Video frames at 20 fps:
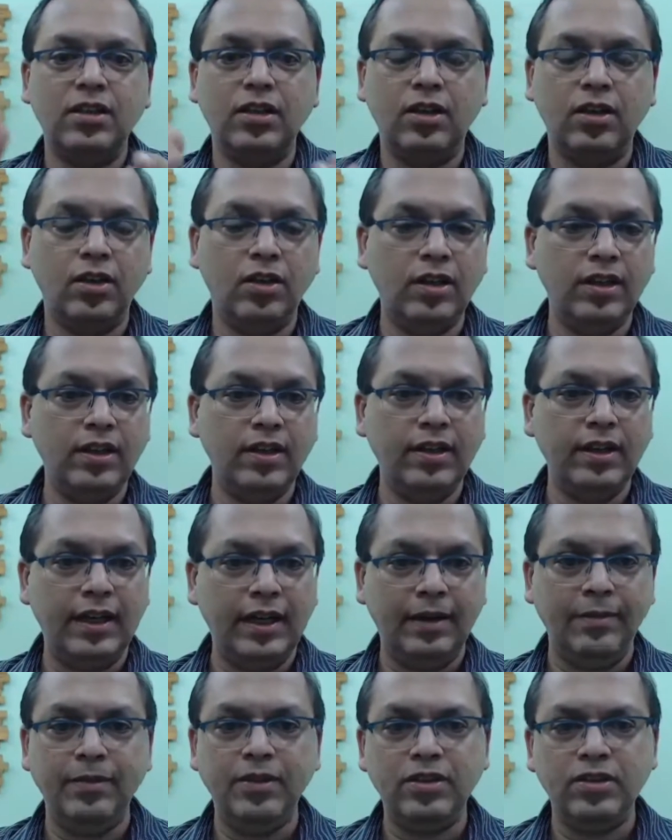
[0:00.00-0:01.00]
on
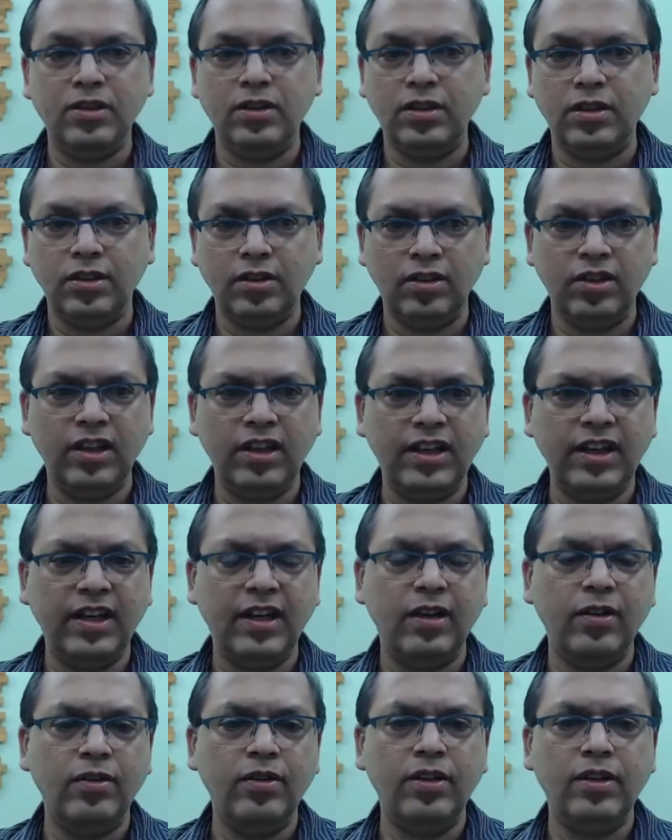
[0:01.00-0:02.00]
Amazon on your
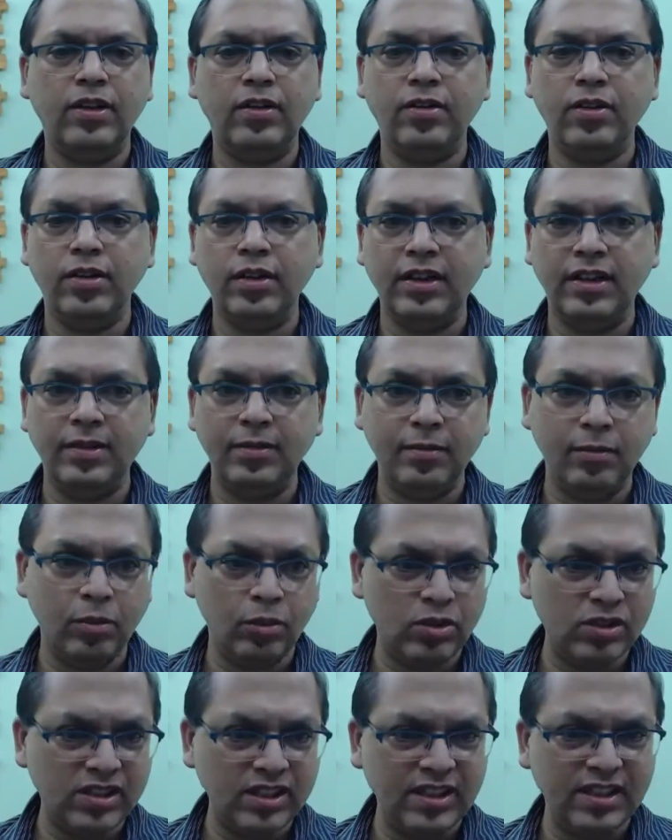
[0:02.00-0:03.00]
account, how to get
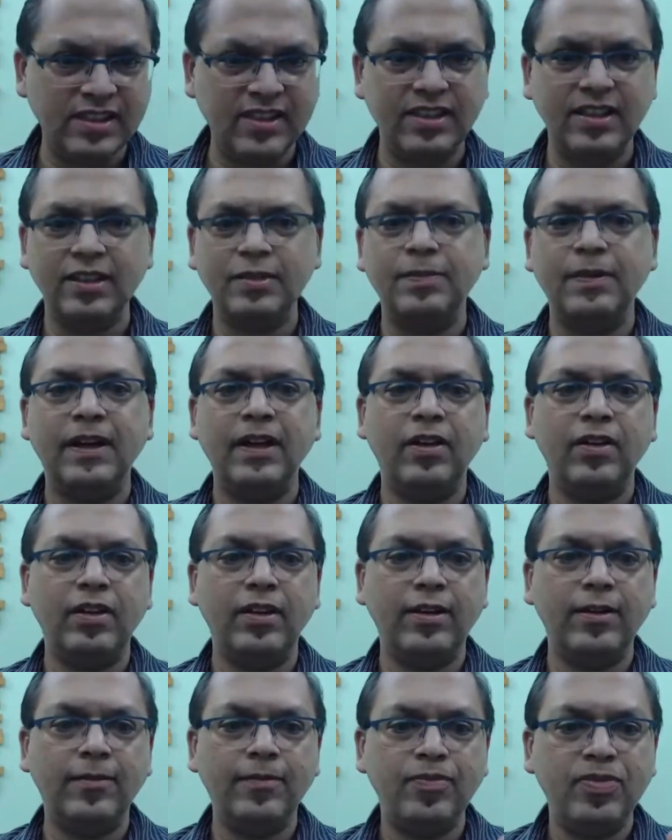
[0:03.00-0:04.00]
more sales this
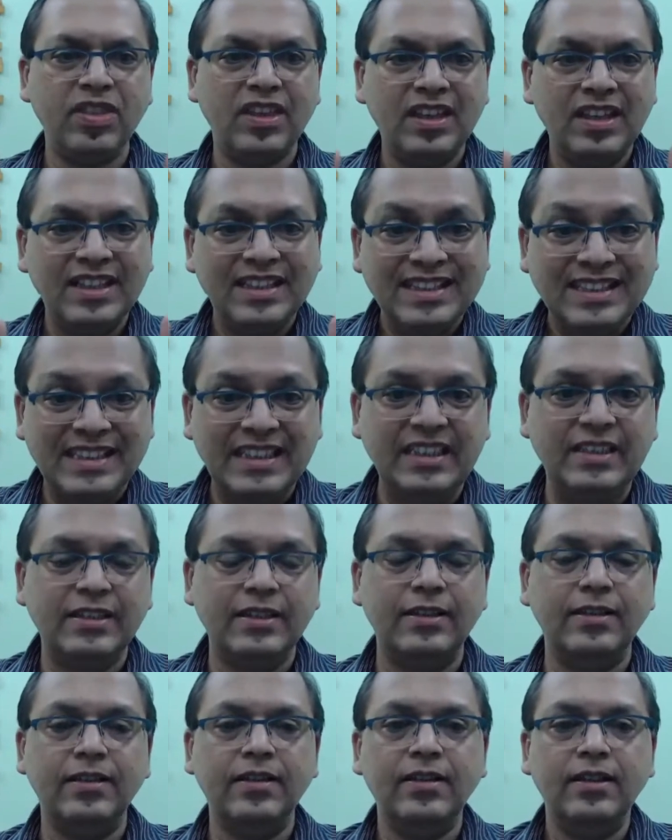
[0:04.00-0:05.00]
particular
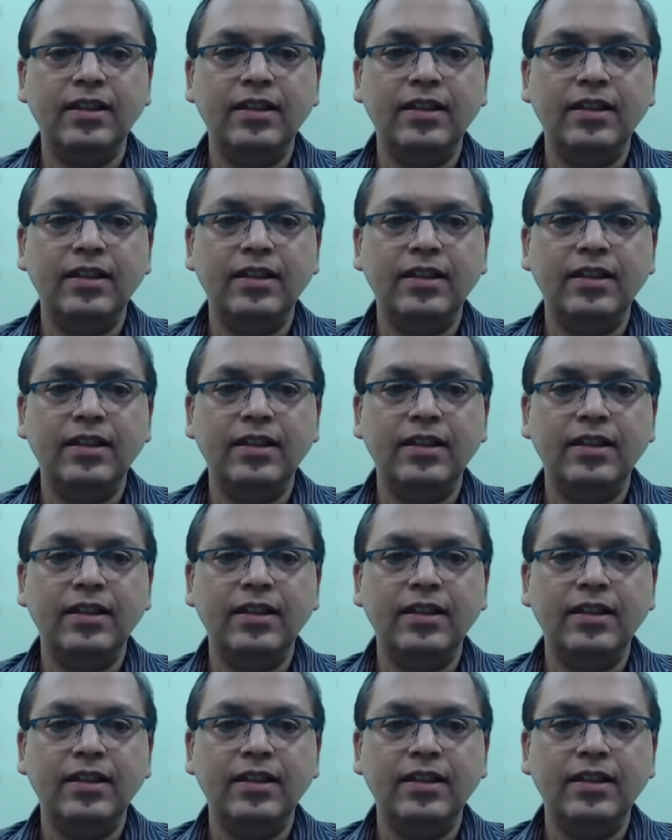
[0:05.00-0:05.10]
season.